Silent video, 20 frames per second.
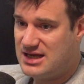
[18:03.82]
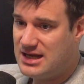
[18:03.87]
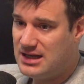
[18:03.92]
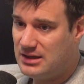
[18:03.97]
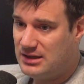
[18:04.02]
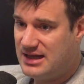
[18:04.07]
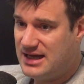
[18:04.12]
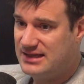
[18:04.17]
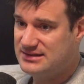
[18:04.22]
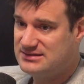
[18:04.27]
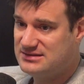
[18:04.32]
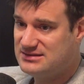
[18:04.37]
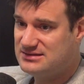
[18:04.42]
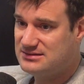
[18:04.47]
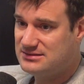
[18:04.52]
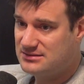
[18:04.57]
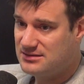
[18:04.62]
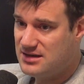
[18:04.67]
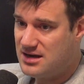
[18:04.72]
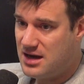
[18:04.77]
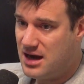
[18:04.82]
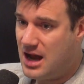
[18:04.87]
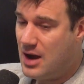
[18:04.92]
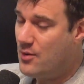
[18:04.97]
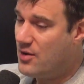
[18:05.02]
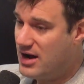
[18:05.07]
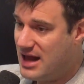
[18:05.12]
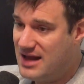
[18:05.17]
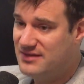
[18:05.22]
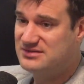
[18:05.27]
like, let's I
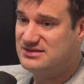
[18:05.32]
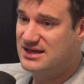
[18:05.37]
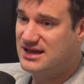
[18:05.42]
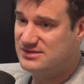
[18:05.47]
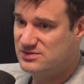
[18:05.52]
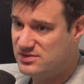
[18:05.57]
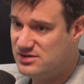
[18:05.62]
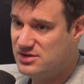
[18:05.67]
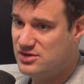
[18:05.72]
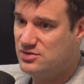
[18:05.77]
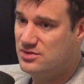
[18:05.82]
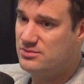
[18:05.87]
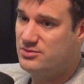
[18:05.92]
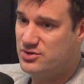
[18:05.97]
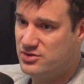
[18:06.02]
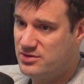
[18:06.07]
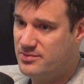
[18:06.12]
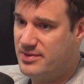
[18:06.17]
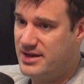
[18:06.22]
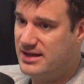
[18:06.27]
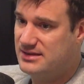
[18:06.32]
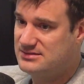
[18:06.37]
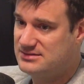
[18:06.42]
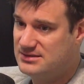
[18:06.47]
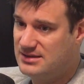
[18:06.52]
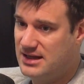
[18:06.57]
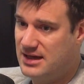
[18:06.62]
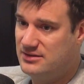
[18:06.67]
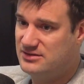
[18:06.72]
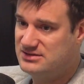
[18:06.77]
want to have sex with you in
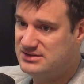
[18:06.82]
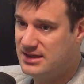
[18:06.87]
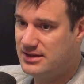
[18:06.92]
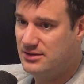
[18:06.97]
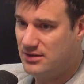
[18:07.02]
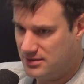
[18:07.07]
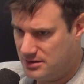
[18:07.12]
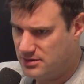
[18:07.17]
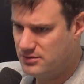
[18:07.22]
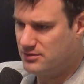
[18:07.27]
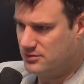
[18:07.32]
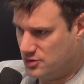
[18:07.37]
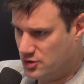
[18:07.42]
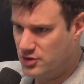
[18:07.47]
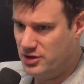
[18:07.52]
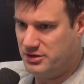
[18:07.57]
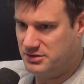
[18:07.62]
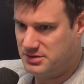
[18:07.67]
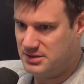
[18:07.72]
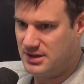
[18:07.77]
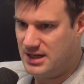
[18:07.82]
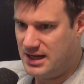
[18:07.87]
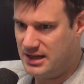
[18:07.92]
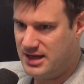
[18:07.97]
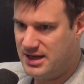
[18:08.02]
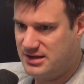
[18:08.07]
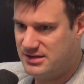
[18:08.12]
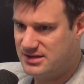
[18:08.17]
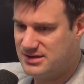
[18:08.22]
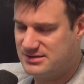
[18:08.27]
Budapest, and I was like, good, I
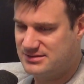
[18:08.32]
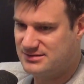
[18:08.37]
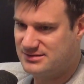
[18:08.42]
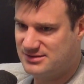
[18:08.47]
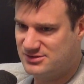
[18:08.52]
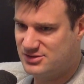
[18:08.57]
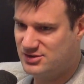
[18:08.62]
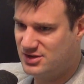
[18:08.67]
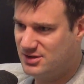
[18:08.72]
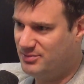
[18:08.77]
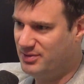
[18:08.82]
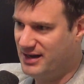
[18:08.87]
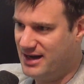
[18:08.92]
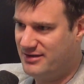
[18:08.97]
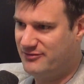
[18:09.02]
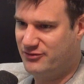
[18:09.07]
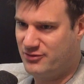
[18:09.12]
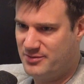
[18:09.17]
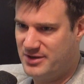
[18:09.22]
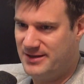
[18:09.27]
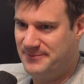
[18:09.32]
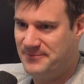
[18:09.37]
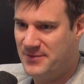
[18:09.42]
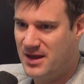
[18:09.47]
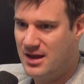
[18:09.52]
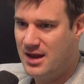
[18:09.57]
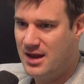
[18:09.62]
like this. This is a good plan for me,